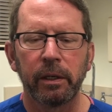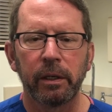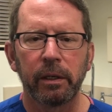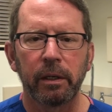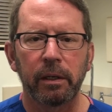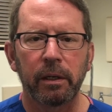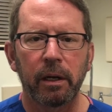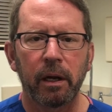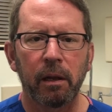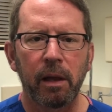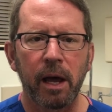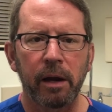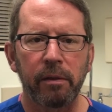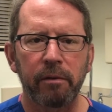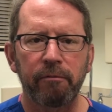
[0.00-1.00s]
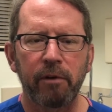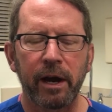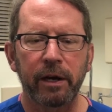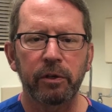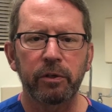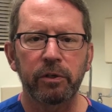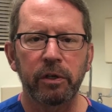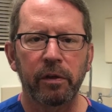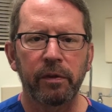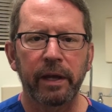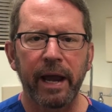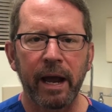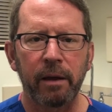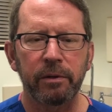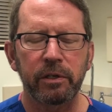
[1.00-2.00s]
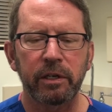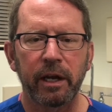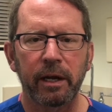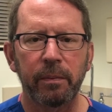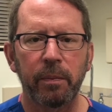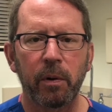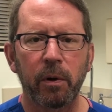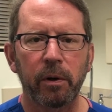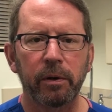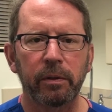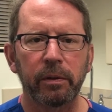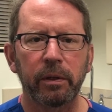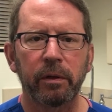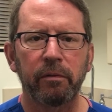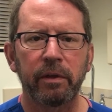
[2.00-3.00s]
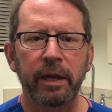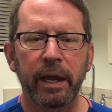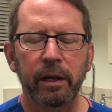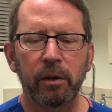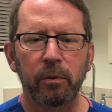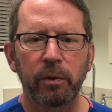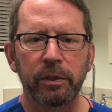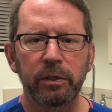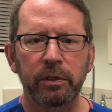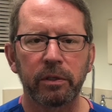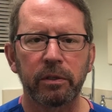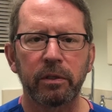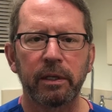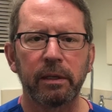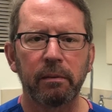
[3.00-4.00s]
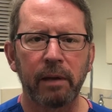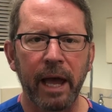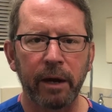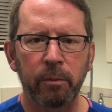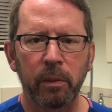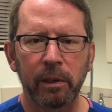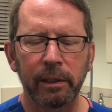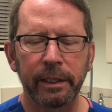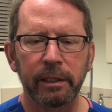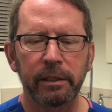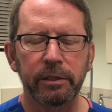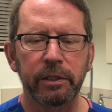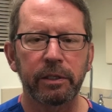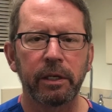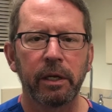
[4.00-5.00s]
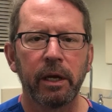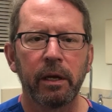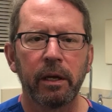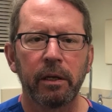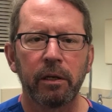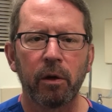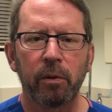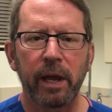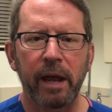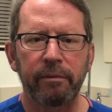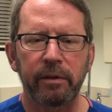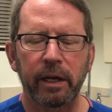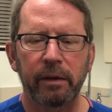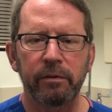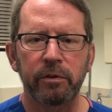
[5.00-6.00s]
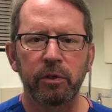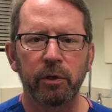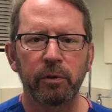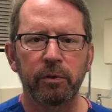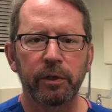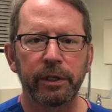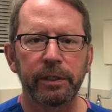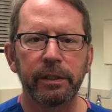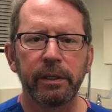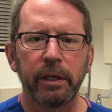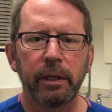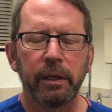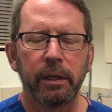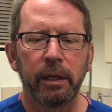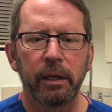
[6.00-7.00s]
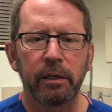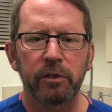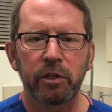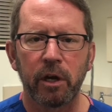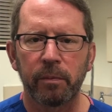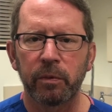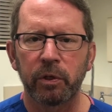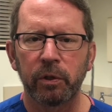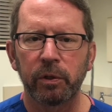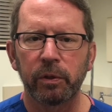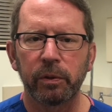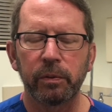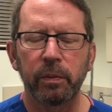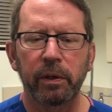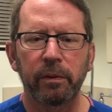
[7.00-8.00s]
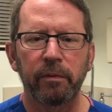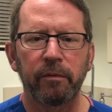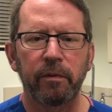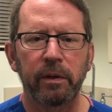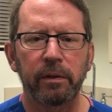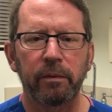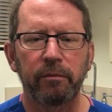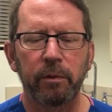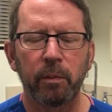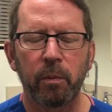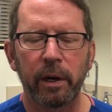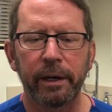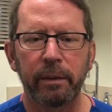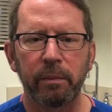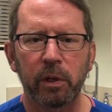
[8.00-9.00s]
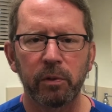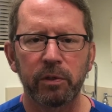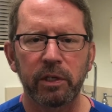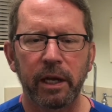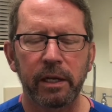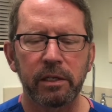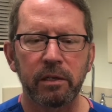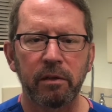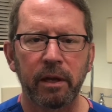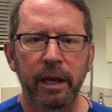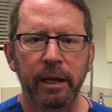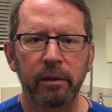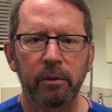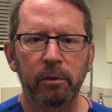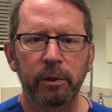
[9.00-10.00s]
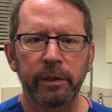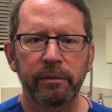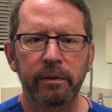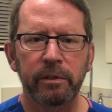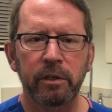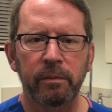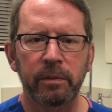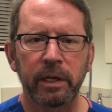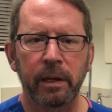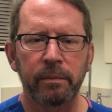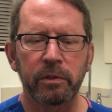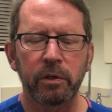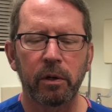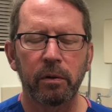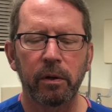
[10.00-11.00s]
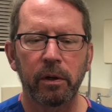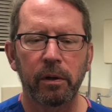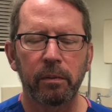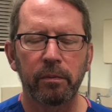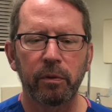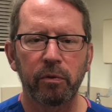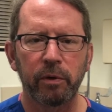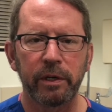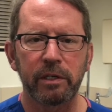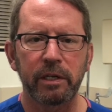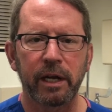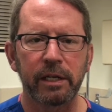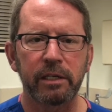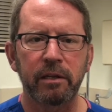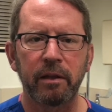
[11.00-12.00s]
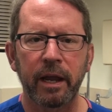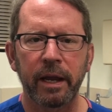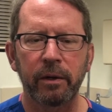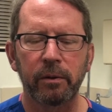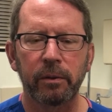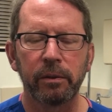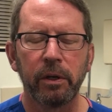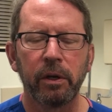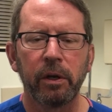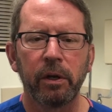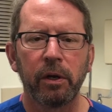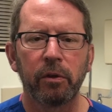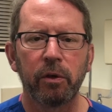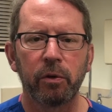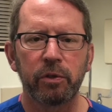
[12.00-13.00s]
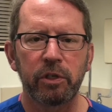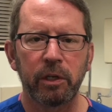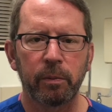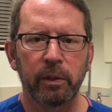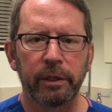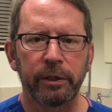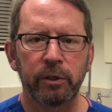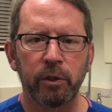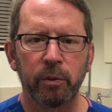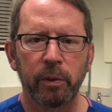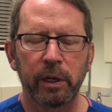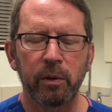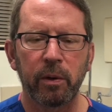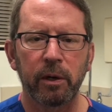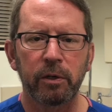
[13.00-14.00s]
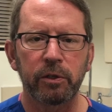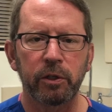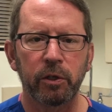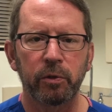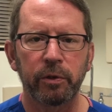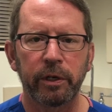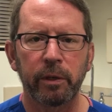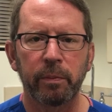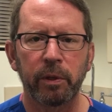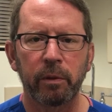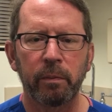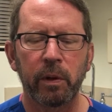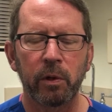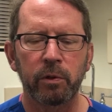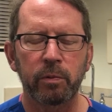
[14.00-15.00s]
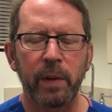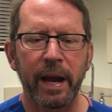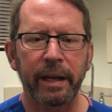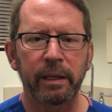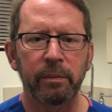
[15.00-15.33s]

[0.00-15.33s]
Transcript: A lot of the fractures on the outside part of the ankle, which is the lateral malleolus, don't have to have surgery. Some do, but if you break both sides of the ankle, or even sometimes all, three sides of the ankle, those typically do require surgery to put the bones back in